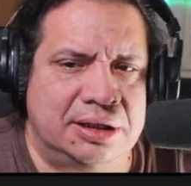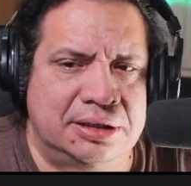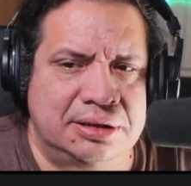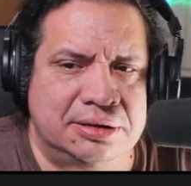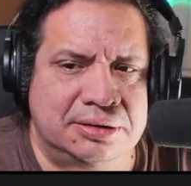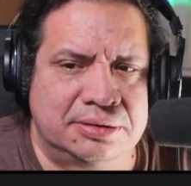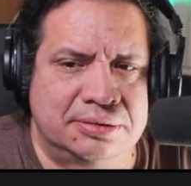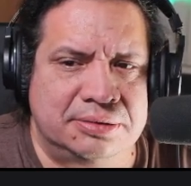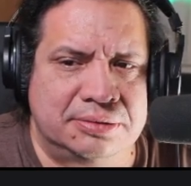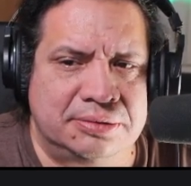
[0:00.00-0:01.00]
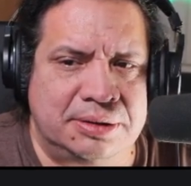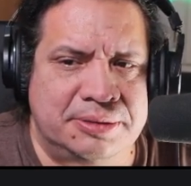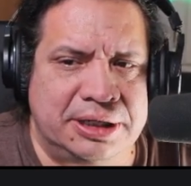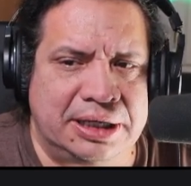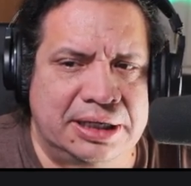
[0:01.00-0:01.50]

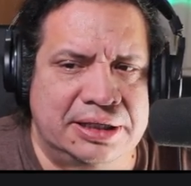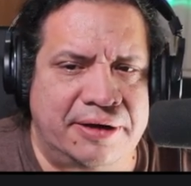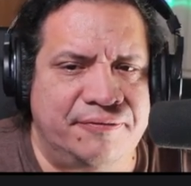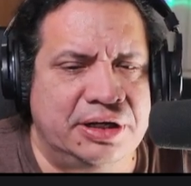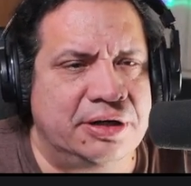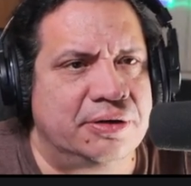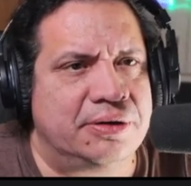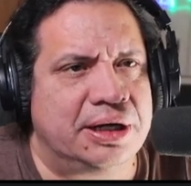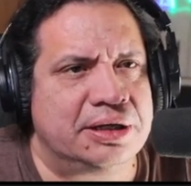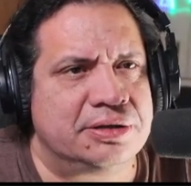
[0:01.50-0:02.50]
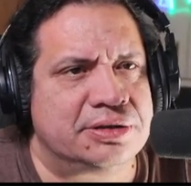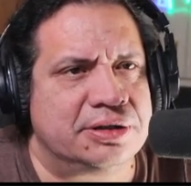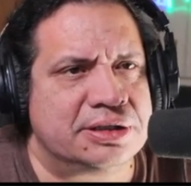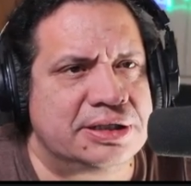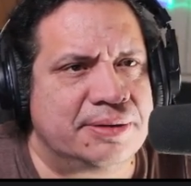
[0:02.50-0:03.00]
I'm going to end that video. How do you
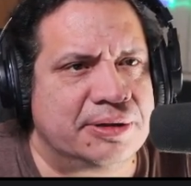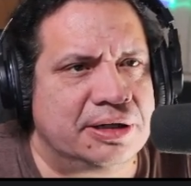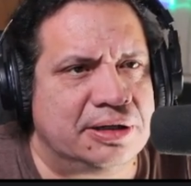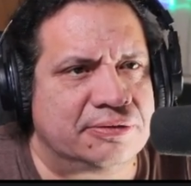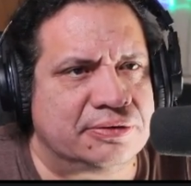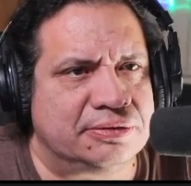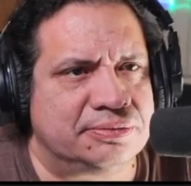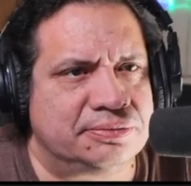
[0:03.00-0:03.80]
turn this damn thing off?